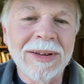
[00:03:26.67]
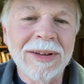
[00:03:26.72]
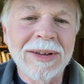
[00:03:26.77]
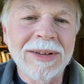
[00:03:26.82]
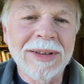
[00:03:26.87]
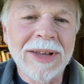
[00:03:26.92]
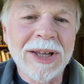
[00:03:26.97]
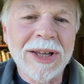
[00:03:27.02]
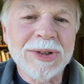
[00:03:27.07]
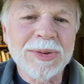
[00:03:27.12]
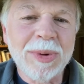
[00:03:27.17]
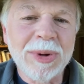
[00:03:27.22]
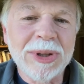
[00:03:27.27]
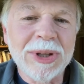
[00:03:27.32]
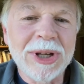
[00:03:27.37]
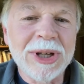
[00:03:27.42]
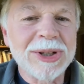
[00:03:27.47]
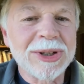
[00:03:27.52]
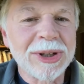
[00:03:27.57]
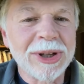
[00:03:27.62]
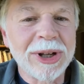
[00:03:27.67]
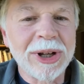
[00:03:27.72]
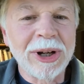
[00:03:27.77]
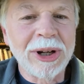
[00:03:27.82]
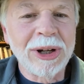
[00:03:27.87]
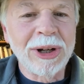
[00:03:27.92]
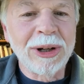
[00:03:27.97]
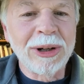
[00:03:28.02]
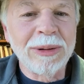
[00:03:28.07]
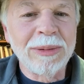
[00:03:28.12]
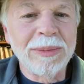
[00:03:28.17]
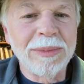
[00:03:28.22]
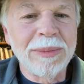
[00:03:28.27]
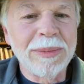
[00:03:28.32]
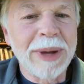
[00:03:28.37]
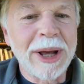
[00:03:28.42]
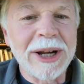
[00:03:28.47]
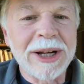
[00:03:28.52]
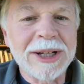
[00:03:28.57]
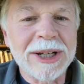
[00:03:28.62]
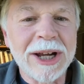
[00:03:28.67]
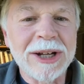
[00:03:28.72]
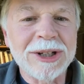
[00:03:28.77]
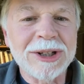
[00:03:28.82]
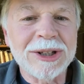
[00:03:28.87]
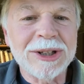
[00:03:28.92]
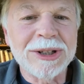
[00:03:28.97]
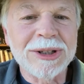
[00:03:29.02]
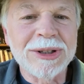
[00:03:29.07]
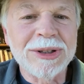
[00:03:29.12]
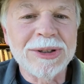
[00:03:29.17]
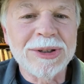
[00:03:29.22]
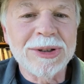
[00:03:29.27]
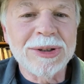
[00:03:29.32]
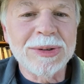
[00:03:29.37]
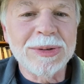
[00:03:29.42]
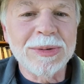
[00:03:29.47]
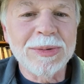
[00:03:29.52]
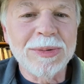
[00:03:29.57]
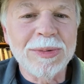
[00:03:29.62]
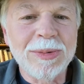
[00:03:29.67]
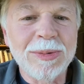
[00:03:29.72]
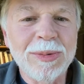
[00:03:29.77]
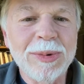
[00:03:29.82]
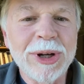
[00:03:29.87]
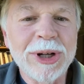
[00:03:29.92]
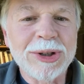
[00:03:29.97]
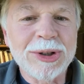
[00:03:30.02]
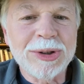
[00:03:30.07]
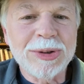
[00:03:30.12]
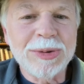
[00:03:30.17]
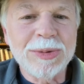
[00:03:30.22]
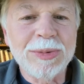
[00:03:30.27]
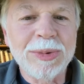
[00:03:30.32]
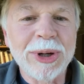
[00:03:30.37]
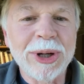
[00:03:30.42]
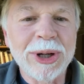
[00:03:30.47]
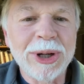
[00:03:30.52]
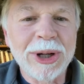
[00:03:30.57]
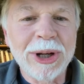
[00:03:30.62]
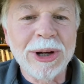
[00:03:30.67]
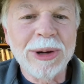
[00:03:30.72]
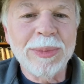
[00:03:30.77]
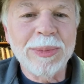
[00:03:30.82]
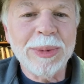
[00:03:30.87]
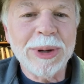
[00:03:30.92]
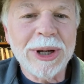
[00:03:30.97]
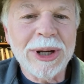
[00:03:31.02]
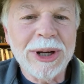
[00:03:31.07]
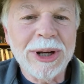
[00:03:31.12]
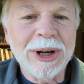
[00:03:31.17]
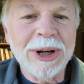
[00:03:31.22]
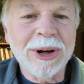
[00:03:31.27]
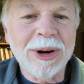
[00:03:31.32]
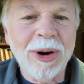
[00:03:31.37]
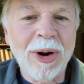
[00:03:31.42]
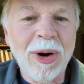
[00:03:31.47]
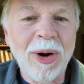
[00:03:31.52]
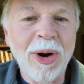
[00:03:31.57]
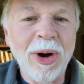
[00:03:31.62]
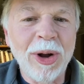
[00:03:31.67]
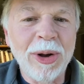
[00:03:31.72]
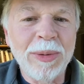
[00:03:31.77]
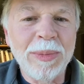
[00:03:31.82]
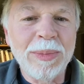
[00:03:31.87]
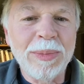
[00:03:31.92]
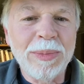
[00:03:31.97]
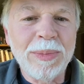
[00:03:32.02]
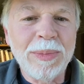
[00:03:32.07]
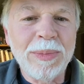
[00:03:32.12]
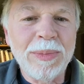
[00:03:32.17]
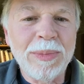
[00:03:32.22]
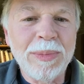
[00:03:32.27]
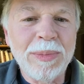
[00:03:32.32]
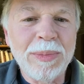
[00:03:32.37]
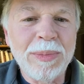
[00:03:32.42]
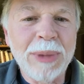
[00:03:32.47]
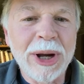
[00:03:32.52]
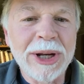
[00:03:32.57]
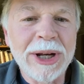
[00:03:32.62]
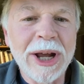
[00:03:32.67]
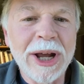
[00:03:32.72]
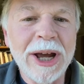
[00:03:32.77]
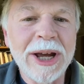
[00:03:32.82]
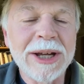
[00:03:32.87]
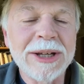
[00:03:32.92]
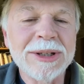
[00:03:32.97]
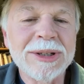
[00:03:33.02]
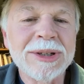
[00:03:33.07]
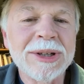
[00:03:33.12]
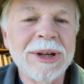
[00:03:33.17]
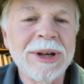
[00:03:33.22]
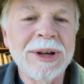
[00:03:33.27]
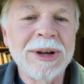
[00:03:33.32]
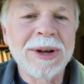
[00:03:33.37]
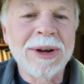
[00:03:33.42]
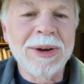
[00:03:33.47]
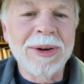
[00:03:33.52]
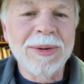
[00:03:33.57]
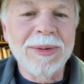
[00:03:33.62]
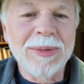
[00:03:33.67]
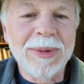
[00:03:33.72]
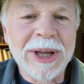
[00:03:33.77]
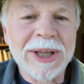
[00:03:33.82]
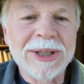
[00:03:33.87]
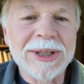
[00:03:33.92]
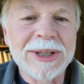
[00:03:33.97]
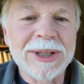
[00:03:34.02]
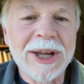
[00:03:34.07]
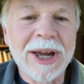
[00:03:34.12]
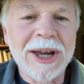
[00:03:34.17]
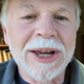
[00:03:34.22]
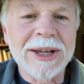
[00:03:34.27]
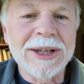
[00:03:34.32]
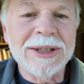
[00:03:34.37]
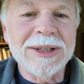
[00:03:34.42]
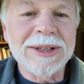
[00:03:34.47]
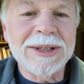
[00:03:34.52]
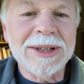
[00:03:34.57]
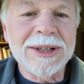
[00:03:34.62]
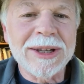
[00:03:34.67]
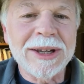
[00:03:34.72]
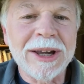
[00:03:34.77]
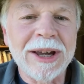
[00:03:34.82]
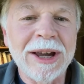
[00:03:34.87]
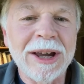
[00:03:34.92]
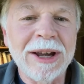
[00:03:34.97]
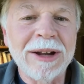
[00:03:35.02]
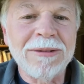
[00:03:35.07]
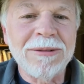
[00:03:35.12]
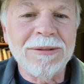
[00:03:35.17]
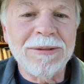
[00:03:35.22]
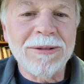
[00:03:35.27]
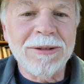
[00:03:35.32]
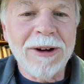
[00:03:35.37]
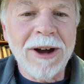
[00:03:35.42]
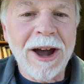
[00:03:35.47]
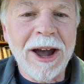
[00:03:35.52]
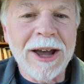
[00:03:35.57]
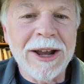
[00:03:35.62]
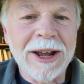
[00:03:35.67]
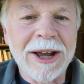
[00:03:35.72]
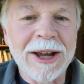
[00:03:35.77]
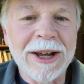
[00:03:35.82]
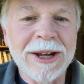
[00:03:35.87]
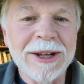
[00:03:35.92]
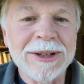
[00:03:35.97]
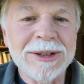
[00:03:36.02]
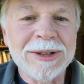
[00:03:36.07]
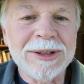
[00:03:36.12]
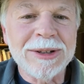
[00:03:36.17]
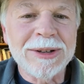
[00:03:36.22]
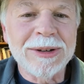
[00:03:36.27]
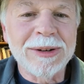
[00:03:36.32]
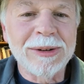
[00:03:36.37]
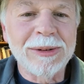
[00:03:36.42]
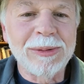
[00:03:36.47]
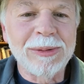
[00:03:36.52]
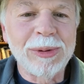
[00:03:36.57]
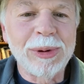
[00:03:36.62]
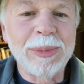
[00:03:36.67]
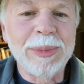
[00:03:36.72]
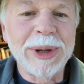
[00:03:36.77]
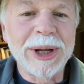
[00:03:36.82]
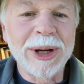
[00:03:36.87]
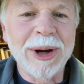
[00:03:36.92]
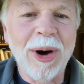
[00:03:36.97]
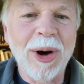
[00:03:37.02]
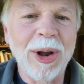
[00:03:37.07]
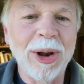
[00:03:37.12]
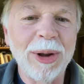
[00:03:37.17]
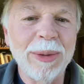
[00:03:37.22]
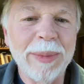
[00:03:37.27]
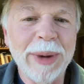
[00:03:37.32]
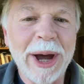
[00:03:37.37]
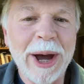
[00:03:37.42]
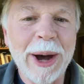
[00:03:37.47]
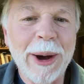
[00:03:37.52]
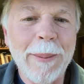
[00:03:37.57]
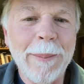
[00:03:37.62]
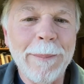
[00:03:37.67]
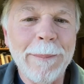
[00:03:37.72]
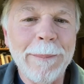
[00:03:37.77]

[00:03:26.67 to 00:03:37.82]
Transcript: That's what these little meditations, which will appear on Mondays, Wednesdays, and Fridays, will be all about.